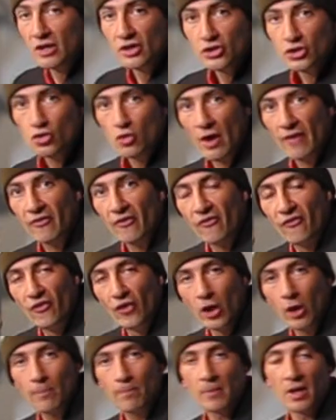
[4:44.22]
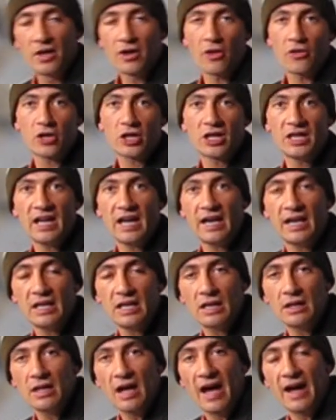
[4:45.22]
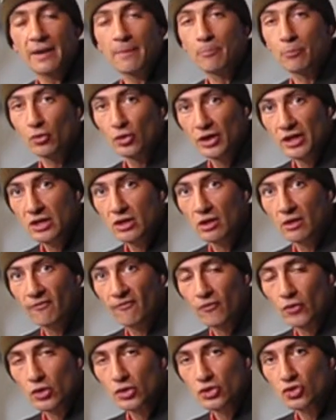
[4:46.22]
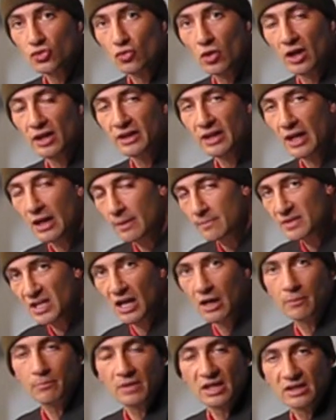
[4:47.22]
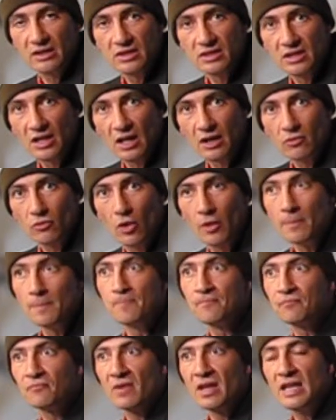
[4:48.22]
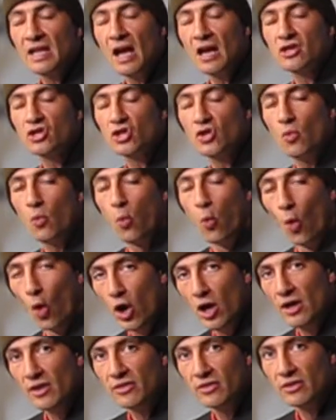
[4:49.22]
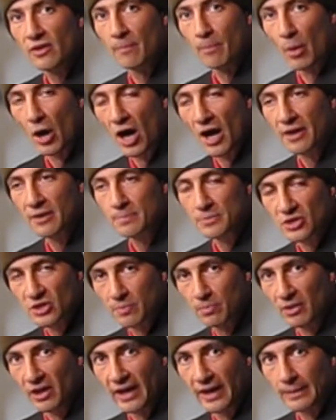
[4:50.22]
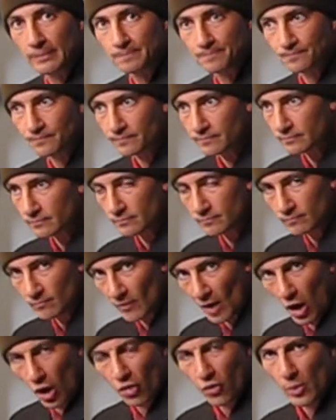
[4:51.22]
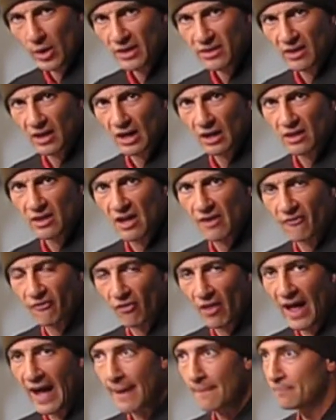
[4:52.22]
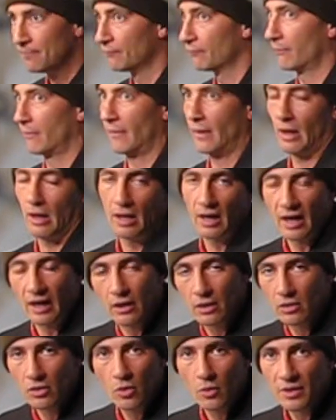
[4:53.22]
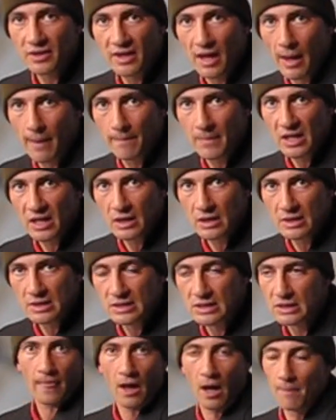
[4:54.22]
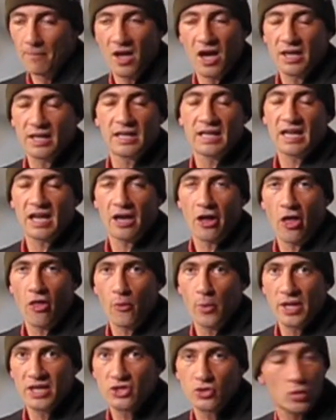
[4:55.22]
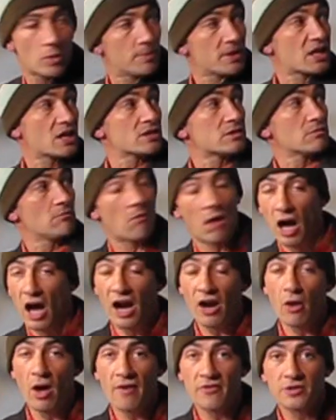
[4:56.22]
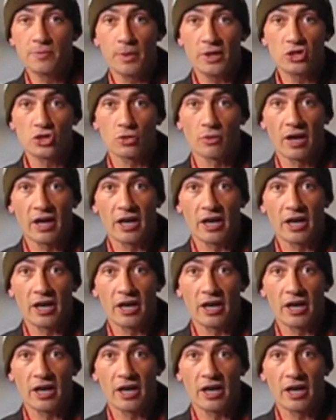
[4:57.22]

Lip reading: Trevor Philp, another Canadian, had a pretty good first run, came down, made the second run. He actually won the bottom split all the way at the end of that flat. I don't know what that means. I'm not going to get all the way into it because I don't have his picture right